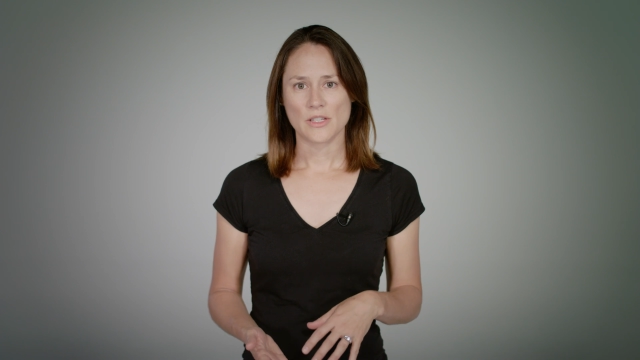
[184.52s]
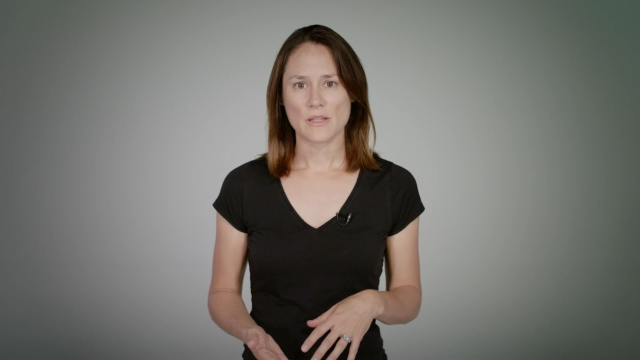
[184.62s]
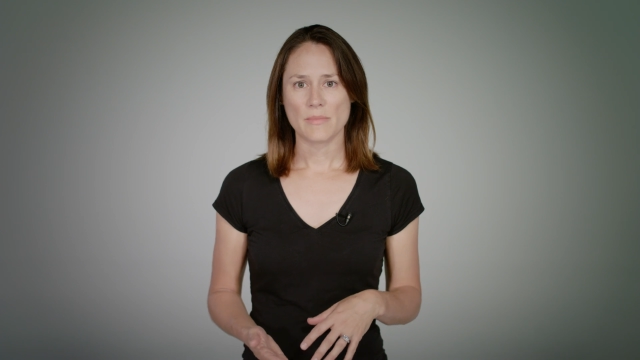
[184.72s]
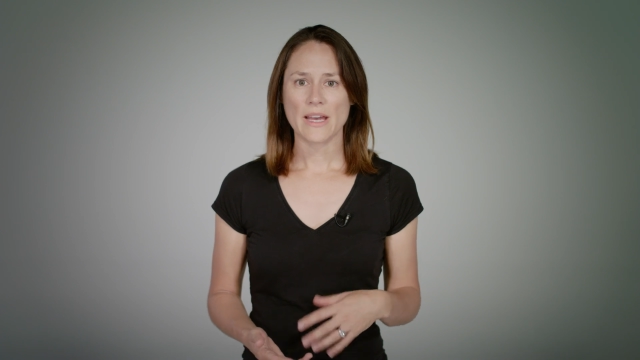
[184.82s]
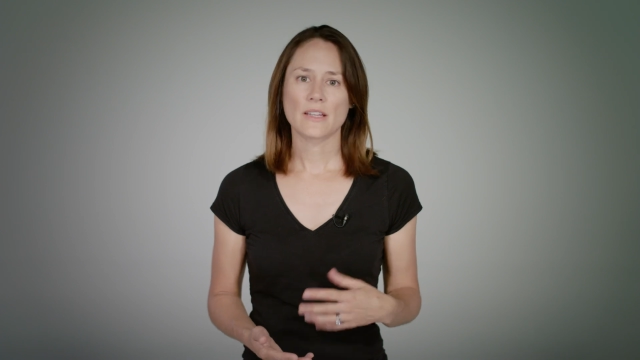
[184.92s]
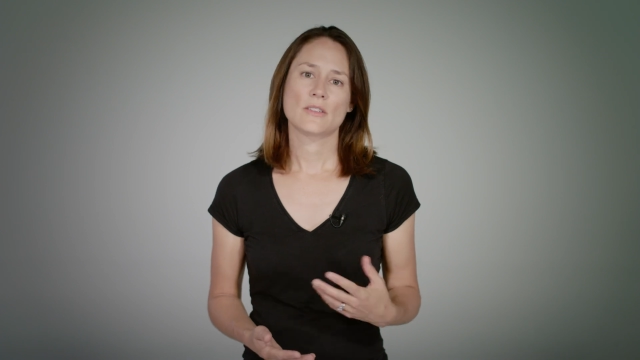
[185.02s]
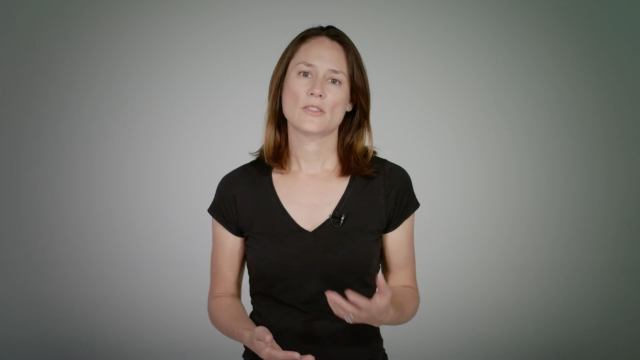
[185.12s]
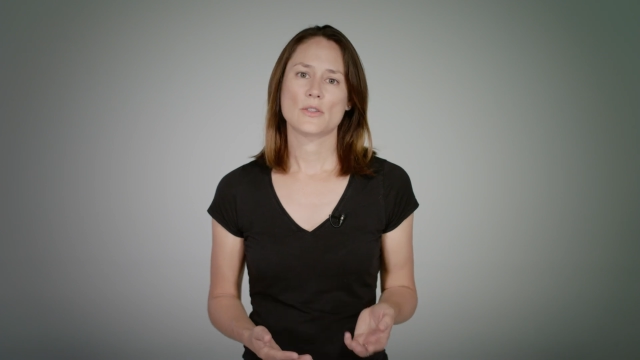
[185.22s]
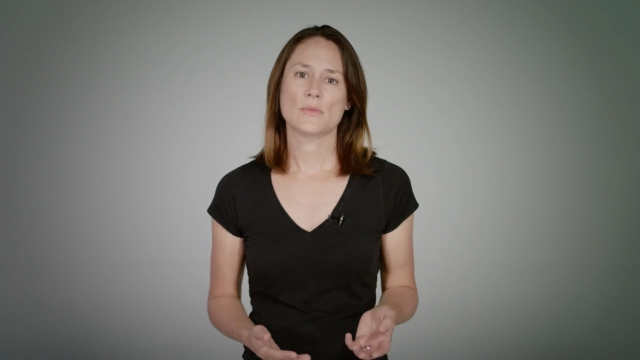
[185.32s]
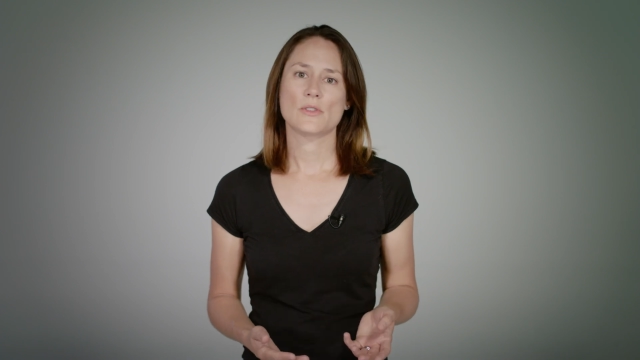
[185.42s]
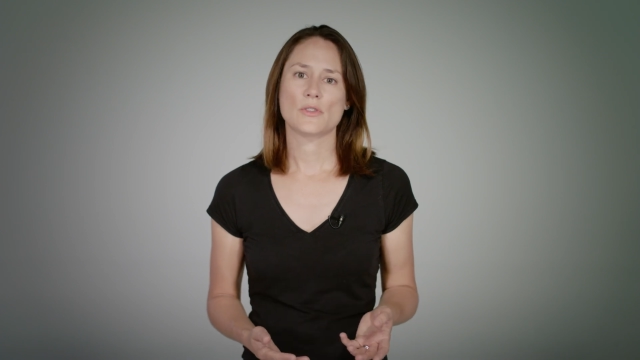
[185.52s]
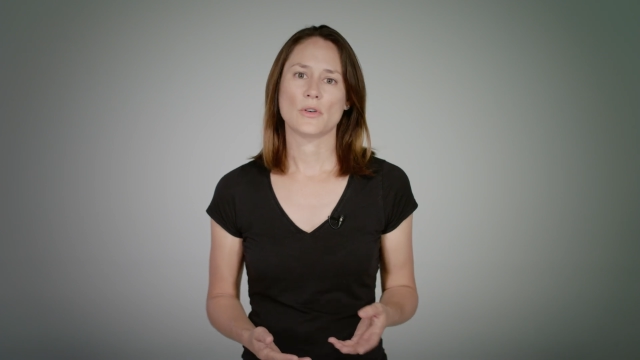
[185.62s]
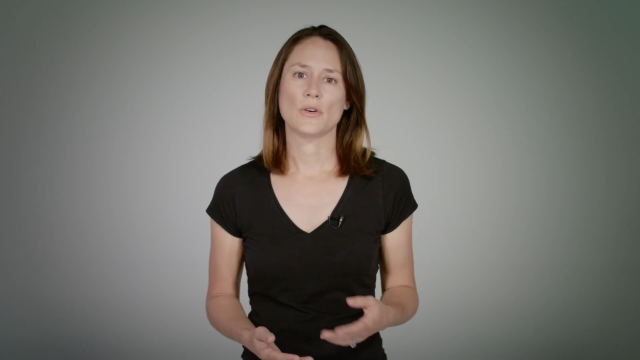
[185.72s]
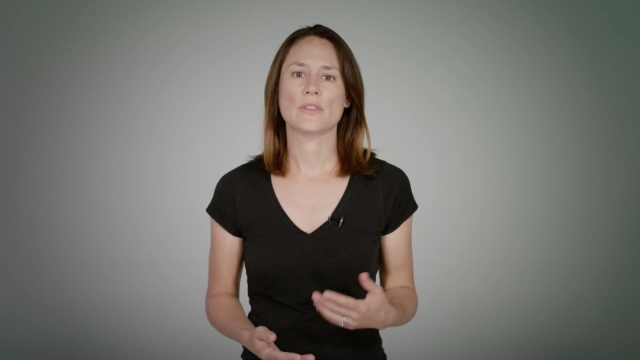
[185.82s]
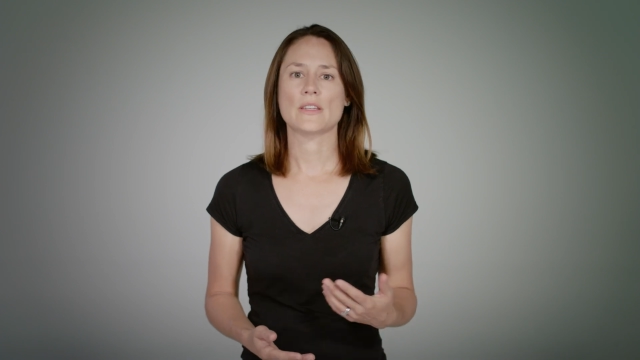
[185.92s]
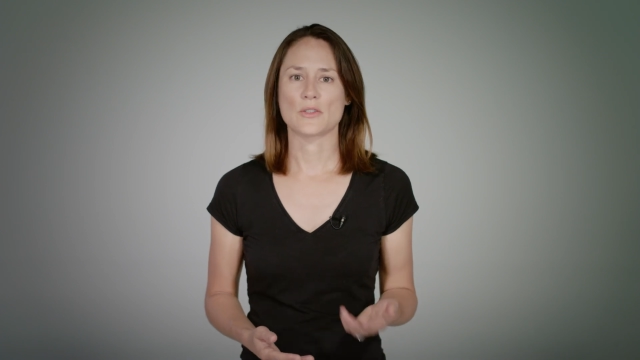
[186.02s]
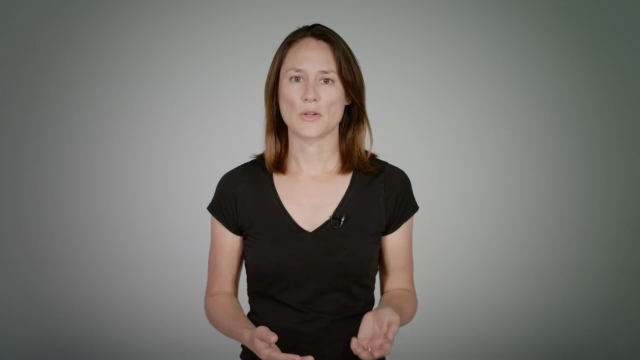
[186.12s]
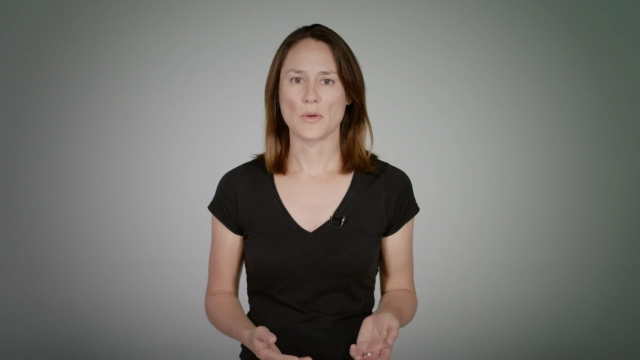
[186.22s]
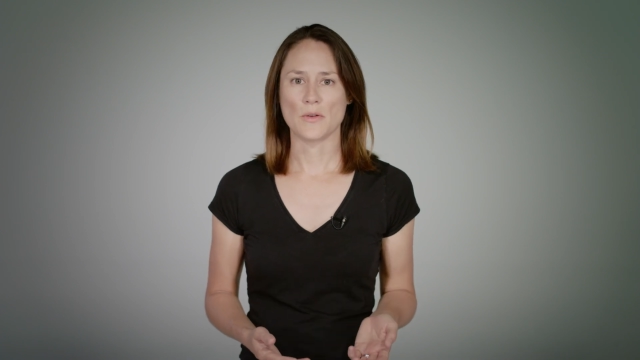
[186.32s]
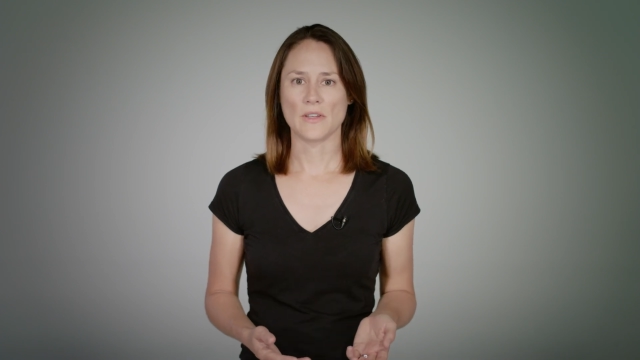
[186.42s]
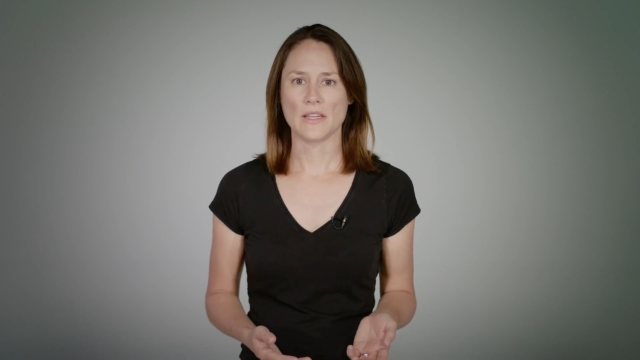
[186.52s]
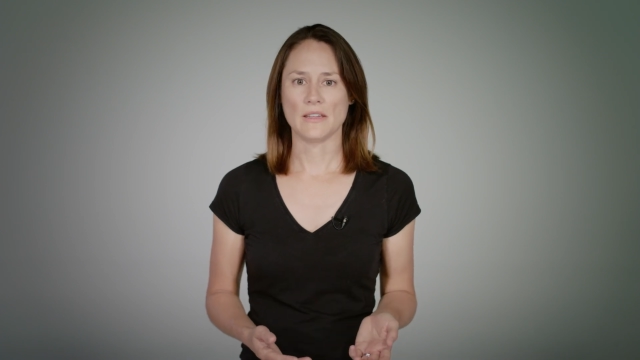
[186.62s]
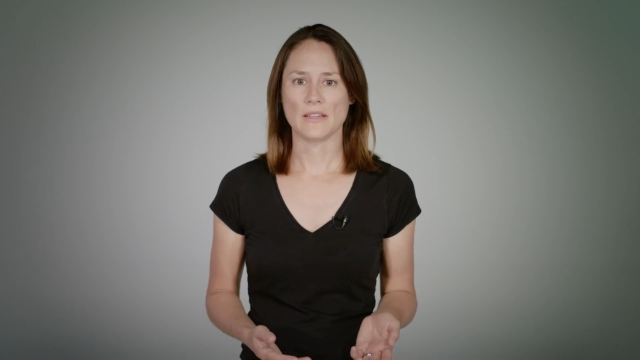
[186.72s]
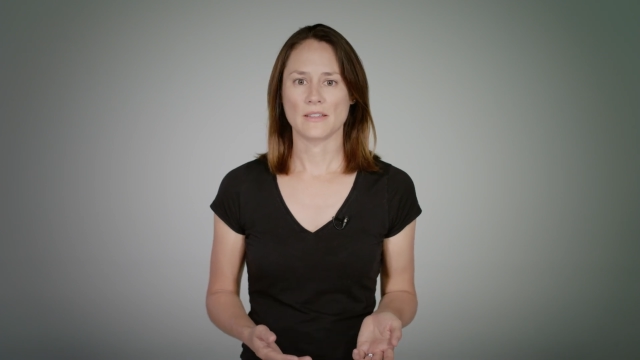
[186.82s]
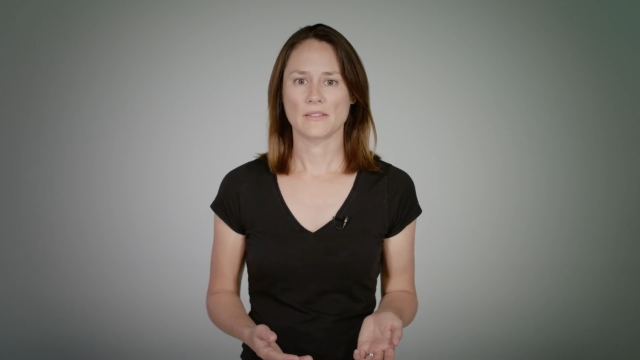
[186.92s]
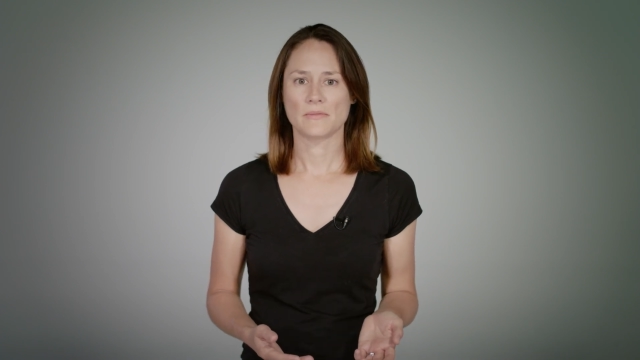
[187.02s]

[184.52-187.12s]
in the back to ensure there's no overheating.